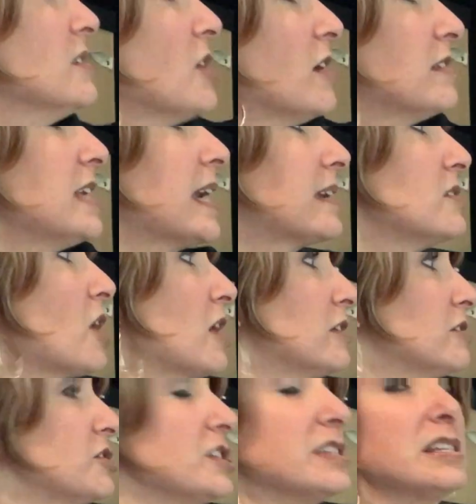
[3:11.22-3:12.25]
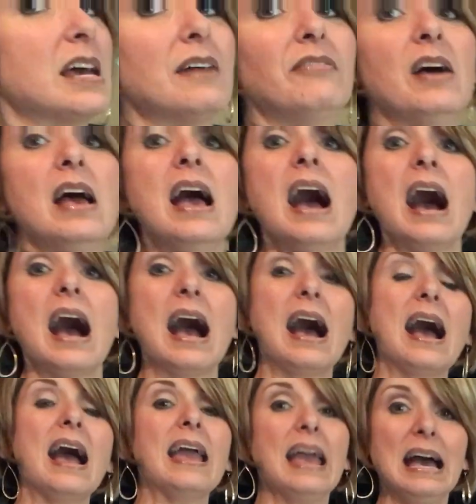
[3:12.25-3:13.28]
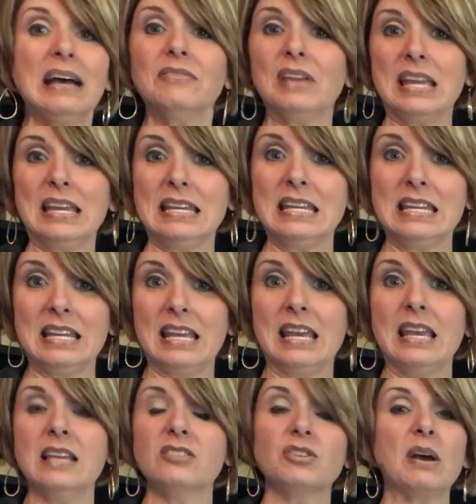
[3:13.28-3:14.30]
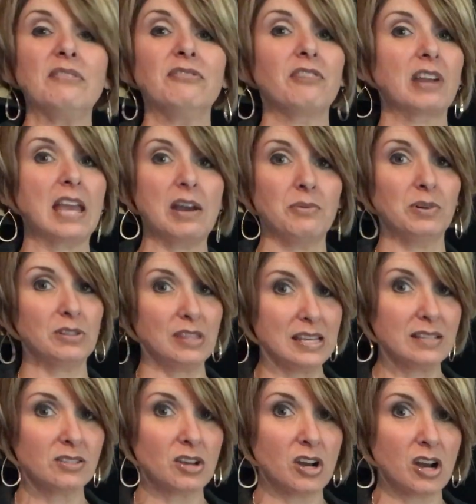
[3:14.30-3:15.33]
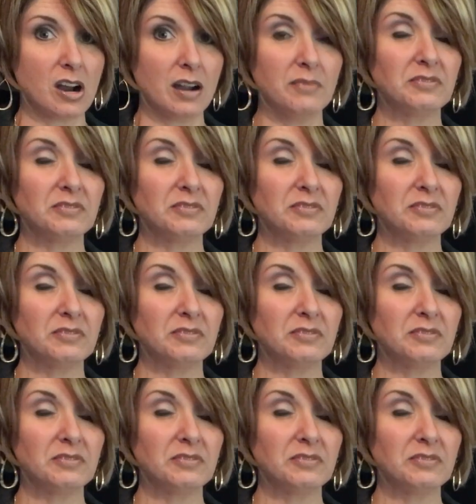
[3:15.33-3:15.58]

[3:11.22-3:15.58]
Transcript: is all technology stuff. I have ADD, so I forget where things are.